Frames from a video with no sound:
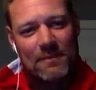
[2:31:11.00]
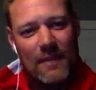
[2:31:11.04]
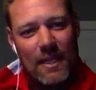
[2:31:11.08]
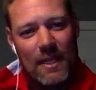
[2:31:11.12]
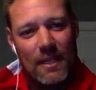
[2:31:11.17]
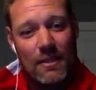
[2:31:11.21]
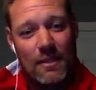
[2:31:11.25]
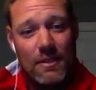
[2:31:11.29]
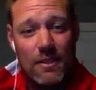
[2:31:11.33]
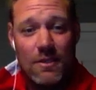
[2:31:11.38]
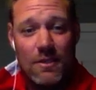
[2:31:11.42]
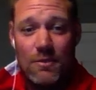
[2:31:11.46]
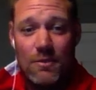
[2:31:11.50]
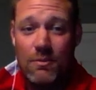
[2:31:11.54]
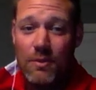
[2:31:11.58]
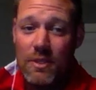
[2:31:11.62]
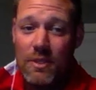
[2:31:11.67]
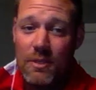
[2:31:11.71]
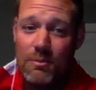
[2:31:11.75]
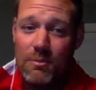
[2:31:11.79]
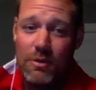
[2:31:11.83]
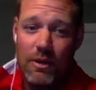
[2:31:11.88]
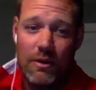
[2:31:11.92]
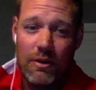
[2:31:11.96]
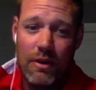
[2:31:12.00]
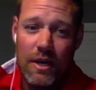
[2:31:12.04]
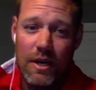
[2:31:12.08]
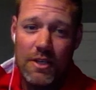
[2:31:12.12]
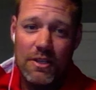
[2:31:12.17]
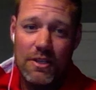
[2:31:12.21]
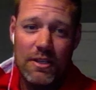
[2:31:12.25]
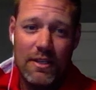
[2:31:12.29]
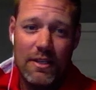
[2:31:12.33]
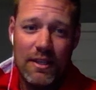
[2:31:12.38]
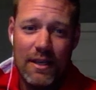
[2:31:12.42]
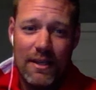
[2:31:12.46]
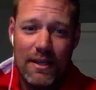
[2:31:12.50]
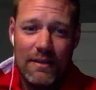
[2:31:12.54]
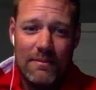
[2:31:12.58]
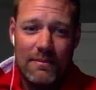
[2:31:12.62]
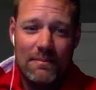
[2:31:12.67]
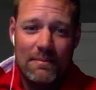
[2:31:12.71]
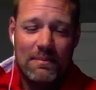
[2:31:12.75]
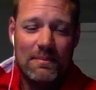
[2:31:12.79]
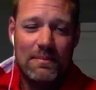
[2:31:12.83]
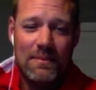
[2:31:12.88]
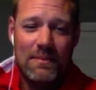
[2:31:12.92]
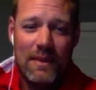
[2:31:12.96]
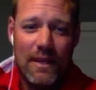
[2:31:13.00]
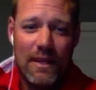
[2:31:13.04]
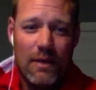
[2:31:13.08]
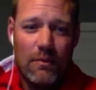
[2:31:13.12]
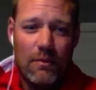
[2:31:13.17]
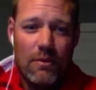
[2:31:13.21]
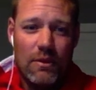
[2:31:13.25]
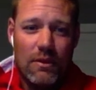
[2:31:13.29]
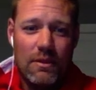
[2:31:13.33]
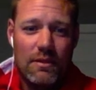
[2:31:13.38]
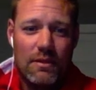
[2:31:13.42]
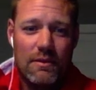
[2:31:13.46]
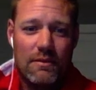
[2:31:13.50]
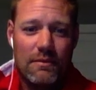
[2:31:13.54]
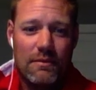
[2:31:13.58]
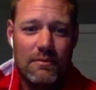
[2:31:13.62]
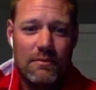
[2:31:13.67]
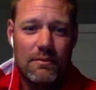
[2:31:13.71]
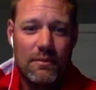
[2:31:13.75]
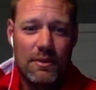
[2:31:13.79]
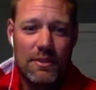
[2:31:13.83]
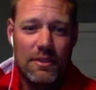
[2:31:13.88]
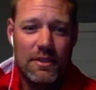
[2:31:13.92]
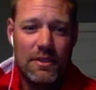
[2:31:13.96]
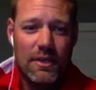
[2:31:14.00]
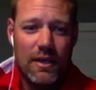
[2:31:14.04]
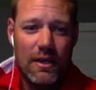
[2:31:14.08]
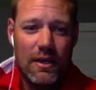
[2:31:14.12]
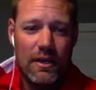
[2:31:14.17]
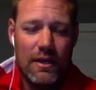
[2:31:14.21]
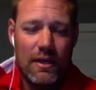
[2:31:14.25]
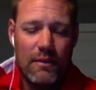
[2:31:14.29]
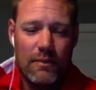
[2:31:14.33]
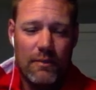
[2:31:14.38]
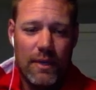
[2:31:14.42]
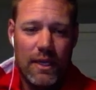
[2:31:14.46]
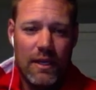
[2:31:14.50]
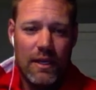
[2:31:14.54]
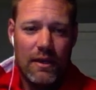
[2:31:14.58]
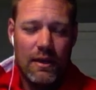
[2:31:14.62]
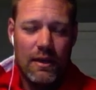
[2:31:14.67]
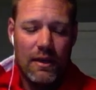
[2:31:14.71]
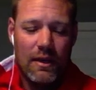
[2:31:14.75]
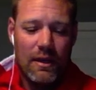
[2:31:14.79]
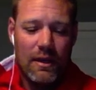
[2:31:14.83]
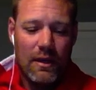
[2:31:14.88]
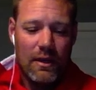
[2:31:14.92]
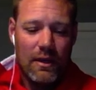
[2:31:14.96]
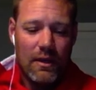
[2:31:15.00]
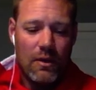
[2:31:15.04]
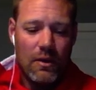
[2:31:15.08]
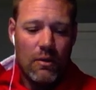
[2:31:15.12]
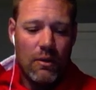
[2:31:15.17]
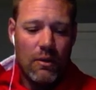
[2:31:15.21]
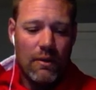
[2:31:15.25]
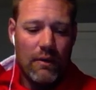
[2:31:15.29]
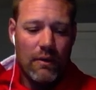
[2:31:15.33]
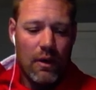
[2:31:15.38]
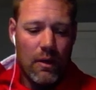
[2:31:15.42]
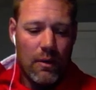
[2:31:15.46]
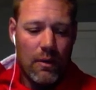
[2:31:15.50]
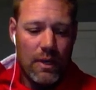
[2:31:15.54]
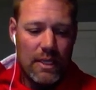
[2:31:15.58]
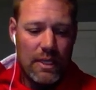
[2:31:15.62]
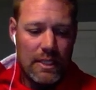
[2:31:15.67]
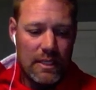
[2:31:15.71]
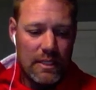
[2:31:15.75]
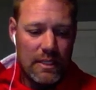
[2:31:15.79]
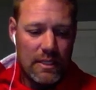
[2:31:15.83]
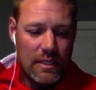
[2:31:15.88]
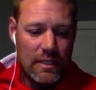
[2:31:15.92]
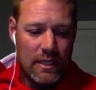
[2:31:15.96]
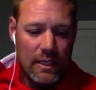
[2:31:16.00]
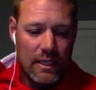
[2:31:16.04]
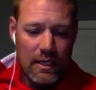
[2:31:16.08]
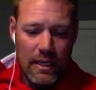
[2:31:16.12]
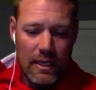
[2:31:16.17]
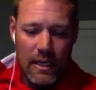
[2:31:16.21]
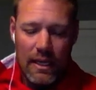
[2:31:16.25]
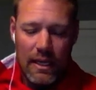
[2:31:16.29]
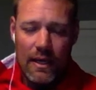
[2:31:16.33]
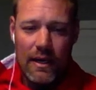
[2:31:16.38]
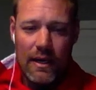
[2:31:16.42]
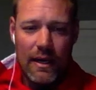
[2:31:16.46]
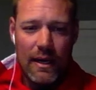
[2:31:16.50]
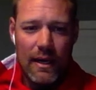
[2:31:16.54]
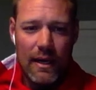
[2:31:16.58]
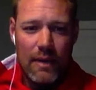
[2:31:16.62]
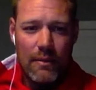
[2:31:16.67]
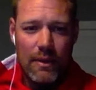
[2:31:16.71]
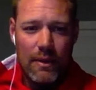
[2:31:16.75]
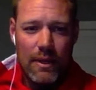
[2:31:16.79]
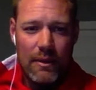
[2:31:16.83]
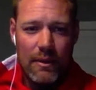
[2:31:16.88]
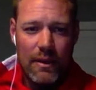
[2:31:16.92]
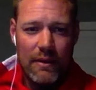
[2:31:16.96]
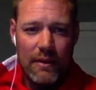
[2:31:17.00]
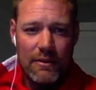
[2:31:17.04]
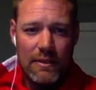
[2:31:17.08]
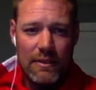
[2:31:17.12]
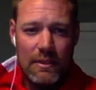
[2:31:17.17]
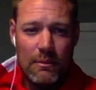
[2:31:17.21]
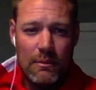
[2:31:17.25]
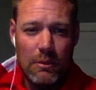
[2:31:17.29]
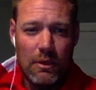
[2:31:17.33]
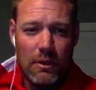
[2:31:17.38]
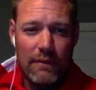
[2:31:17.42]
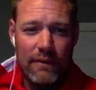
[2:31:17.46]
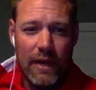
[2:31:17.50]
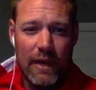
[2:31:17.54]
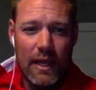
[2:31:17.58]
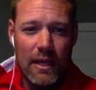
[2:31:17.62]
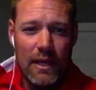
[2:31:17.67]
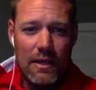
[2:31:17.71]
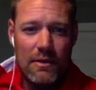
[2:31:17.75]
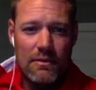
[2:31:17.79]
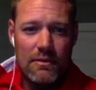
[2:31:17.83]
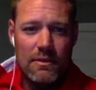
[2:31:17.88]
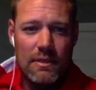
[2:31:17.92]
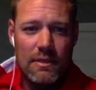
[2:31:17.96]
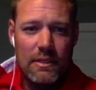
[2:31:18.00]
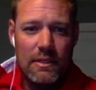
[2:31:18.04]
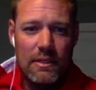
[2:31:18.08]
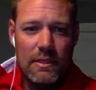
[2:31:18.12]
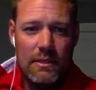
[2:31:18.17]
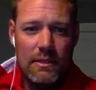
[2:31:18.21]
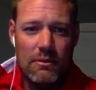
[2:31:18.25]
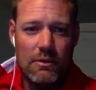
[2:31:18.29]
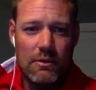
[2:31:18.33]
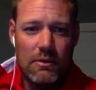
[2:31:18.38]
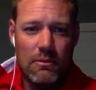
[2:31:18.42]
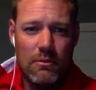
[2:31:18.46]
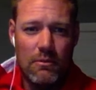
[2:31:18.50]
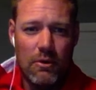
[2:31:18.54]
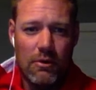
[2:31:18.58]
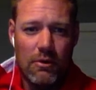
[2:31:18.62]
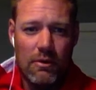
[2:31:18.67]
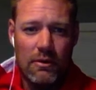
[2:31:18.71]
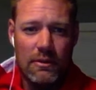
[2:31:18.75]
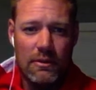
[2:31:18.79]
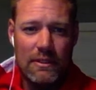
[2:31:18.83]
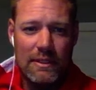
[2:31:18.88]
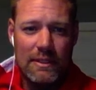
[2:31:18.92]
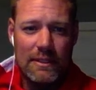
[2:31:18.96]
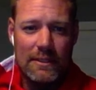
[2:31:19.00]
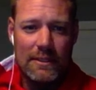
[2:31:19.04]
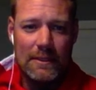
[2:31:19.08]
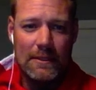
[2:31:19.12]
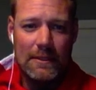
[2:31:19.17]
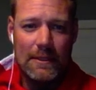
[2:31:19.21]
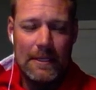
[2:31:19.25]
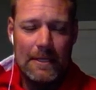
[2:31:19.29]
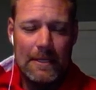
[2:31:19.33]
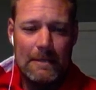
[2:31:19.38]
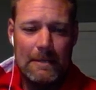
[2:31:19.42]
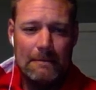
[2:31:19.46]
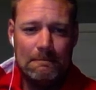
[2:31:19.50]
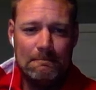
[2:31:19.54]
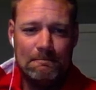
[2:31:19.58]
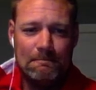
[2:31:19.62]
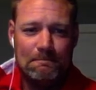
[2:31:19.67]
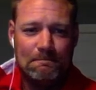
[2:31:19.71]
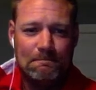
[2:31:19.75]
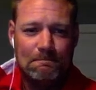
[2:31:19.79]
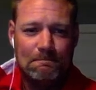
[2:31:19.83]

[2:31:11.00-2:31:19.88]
it just was a progression that was good. And we've always seen eye to eye. We have similar values and similar morals, and